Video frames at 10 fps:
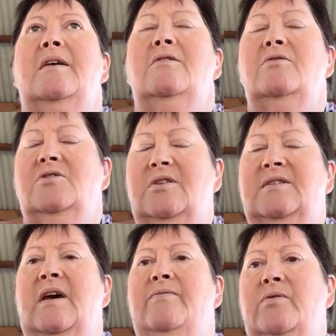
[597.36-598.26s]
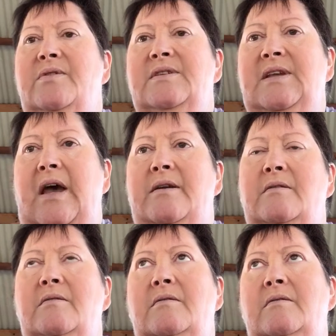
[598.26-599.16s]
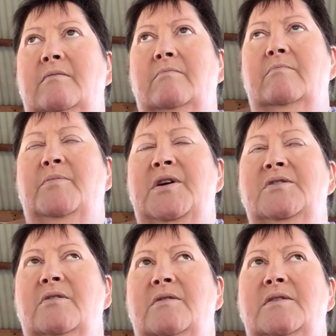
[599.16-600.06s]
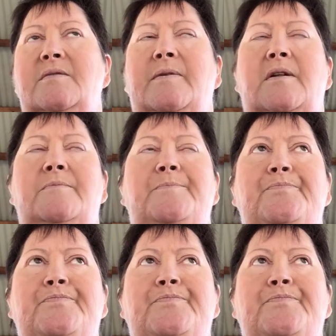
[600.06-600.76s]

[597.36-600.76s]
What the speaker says: You just have all this added pressure as well.